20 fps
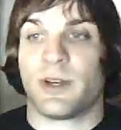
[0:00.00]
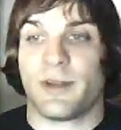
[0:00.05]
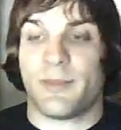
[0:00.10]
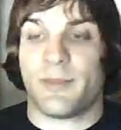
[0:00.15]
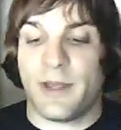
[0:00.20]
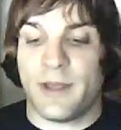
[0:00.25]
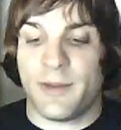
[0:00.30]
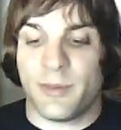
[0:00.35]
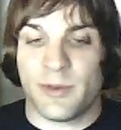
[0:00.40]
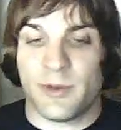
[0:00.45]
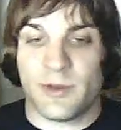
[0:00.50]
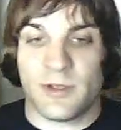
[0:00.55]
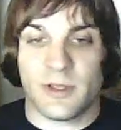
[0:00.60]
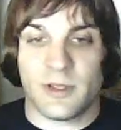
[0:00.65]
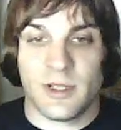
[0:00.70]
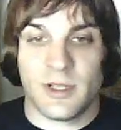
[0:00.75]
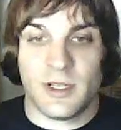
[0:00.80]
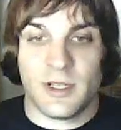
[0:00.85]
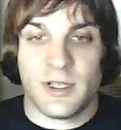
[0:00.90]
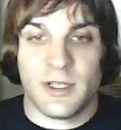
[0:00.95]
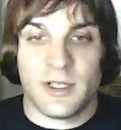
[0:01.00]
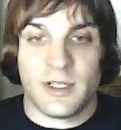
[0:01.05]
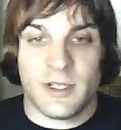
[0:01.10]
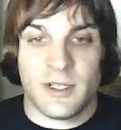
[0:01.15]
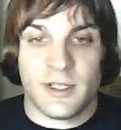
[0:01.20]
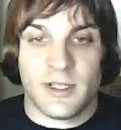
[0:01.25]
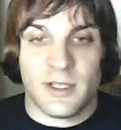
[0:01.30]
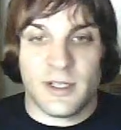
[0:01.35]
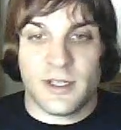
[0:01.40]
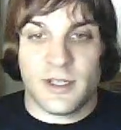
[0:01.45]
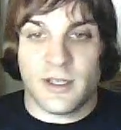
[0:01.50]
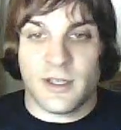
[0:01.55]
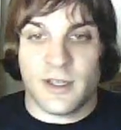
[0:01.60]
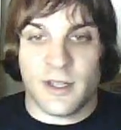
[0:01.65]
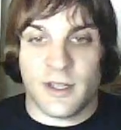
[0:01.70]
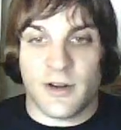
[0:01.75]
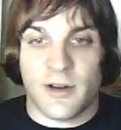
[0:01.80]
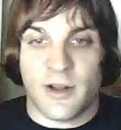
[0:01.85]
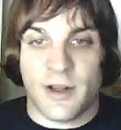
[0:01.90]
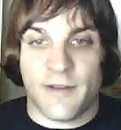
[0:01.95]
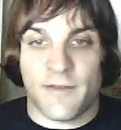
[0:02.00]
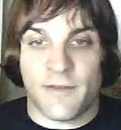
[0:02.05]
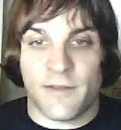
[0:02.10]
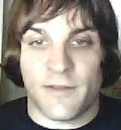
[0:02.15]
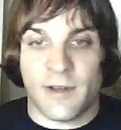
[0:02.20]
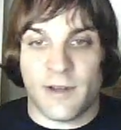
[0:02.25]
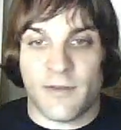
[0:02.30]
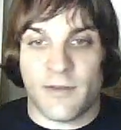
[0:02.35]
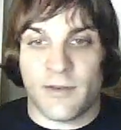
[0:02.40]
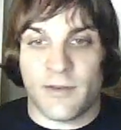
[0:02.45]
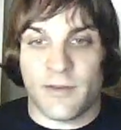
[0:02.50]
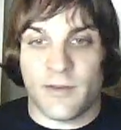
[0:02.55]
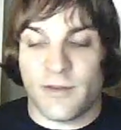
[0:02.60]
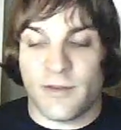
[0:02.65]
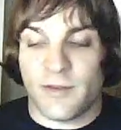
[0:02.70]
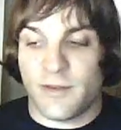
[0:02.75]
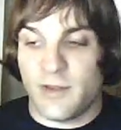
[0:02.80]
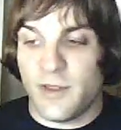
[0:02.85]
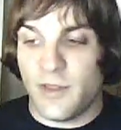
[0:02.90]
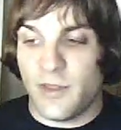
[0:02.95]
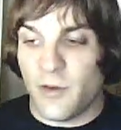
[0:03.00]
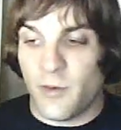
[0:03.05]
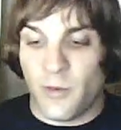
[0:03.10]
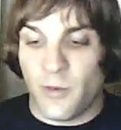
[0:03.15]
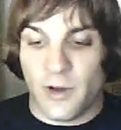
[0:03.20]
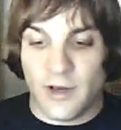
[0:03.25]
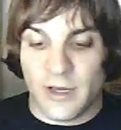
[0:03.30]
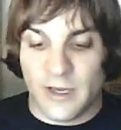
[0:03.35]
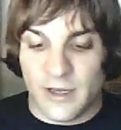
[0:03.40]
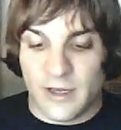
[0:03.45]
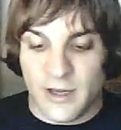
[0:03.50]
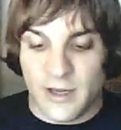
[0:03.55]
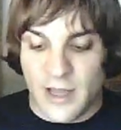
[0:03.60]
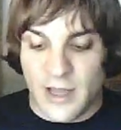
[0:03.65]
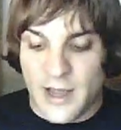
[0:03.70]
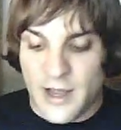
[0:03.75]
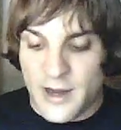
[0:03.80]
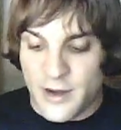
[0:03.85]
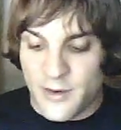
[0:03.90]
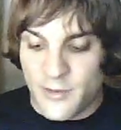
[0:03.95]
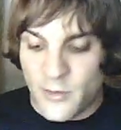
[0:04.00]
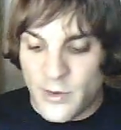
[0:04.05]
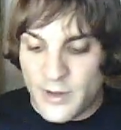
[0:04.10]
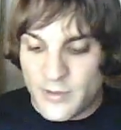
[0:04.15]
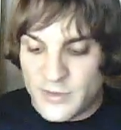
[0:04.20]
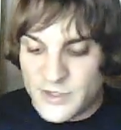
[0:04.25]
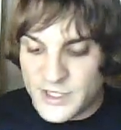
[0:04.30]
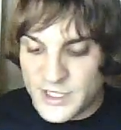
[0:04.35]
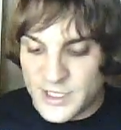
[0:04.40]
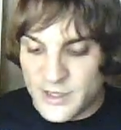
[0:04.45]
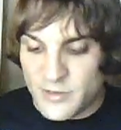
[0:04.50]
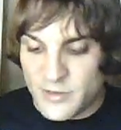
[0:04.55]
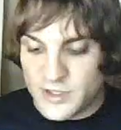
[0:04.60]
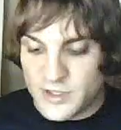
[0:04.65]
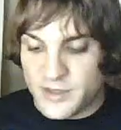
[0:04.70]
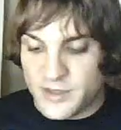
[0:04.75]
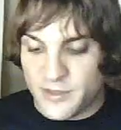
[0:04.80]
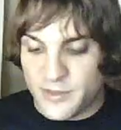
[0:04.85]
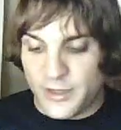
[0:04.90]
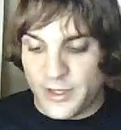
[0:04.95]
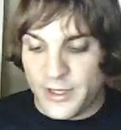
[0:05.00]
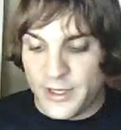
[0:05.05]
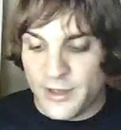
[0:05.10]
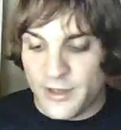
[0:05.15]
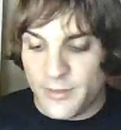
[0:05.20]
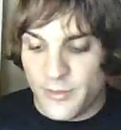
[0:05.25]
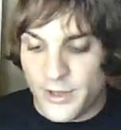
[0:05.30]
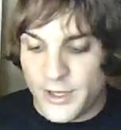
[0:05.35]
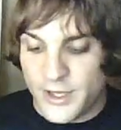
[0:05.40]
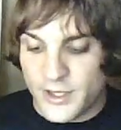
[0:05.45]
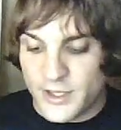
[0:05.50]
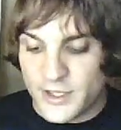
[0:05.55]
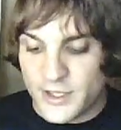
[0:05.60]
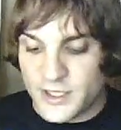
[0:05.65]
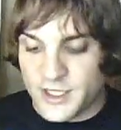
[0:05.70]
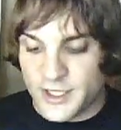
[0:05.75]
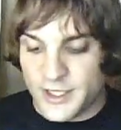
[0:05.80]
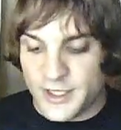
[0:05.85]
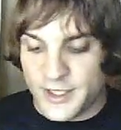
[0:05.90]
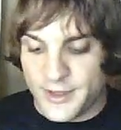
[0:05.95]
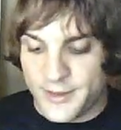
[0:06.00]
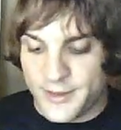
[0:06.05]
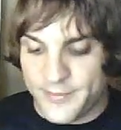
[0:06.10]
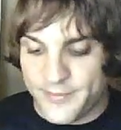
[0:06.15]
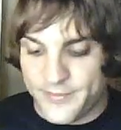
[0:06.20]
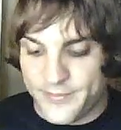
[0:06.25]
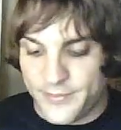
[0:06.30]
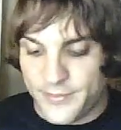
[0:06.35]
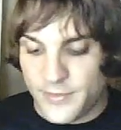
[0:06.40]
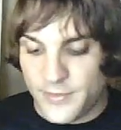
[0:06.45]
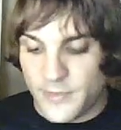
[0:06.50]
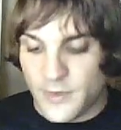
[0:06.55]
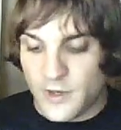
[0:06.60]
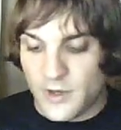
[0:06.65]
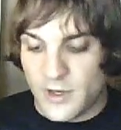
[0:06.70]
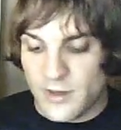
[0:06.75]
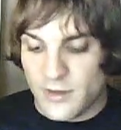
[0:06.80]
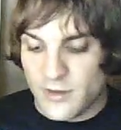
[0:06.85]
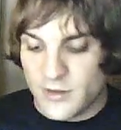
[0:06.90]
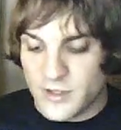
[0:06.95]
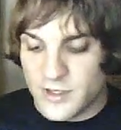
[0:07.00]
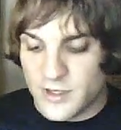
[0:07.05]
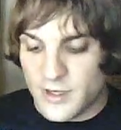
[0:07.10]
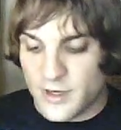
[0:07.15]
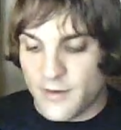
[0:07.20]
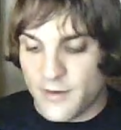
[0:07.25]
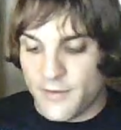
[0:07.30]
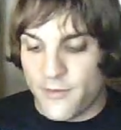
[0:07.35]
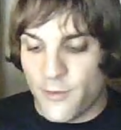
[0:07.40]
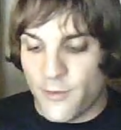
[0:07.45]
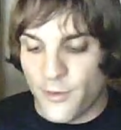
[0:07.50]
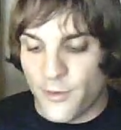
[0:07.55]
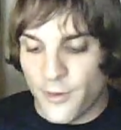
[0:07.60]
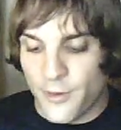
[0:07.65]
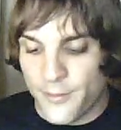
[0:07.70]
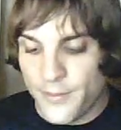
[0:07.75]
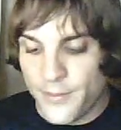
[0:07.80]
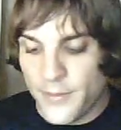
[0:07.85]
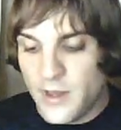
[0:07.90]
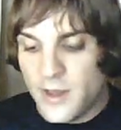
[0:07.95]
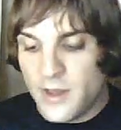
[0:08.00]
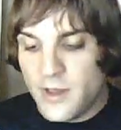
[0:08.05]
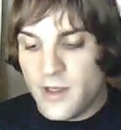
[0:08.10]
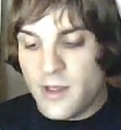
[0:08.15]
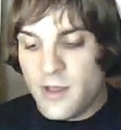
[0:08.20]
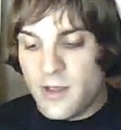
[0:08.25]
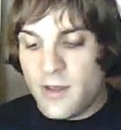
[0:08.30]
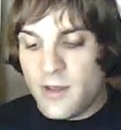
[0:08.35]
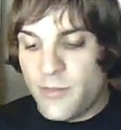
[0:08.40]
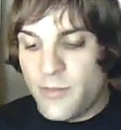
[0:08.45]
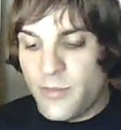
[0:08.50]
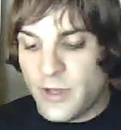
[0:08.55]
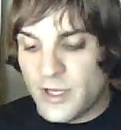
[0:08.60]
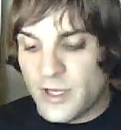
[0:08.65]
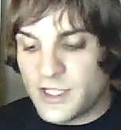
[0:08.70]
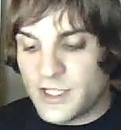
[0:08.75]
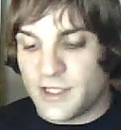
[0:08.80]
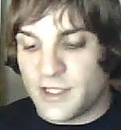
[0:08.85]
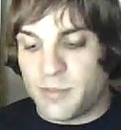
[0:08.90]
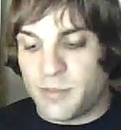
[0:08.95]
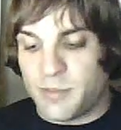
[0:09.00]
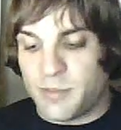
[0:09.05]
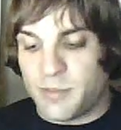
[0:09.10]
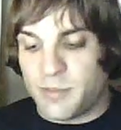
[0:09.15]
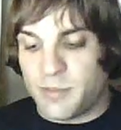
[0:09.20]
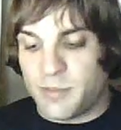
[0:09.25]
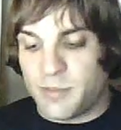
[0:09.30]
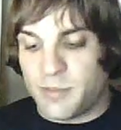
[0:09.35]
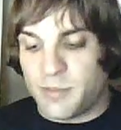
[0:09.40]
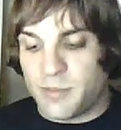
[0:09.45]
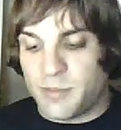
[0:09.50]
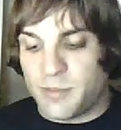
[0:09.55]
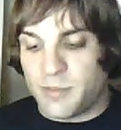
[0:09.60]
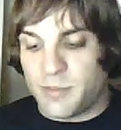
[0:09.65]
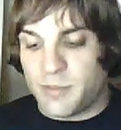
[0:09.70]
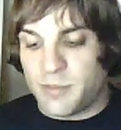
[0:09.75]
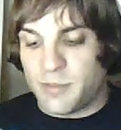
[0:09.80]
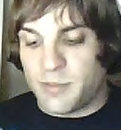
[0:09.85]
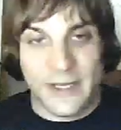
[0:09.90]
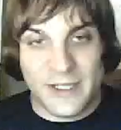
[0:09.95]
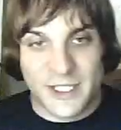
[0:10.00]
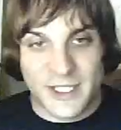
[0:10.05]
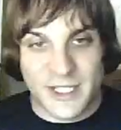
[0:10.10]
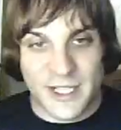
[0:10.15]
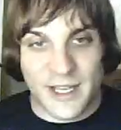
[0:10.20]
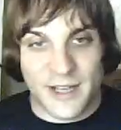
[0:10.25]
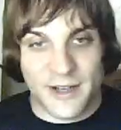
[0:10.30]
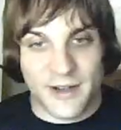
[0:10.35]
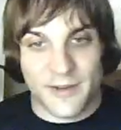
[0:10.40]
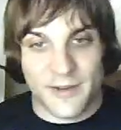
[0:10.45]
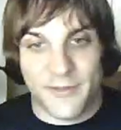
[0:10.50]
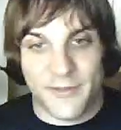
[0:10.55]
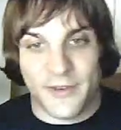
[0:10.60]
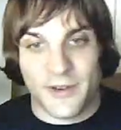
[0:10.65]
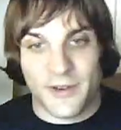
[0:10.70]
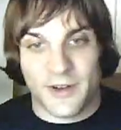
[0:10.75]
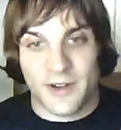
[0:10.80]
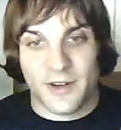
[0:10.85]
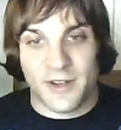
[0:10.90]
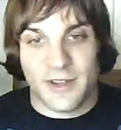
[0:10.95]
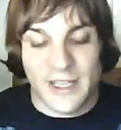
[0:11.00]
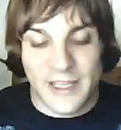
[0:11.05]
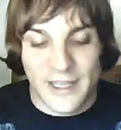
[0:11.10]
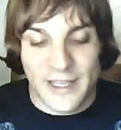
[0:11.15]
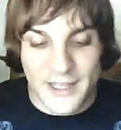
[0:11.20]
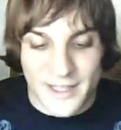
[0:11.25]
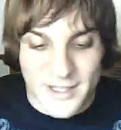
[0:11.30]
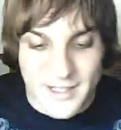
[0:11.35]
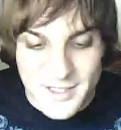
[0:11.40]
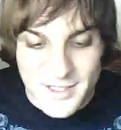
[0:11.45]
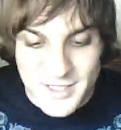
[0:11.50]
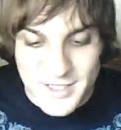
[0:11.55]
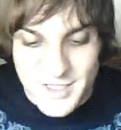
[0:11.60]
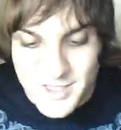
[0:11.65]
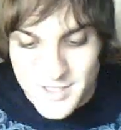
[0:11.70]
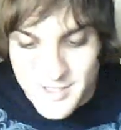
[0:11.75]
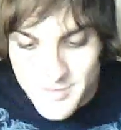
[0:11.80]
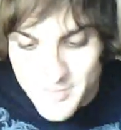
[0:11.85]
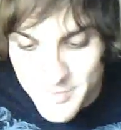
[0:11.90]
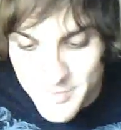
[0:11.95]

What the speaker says: But people, I've been the one guy on a website was complaining because he was on a forum because his bank was getting pissed at him for taking his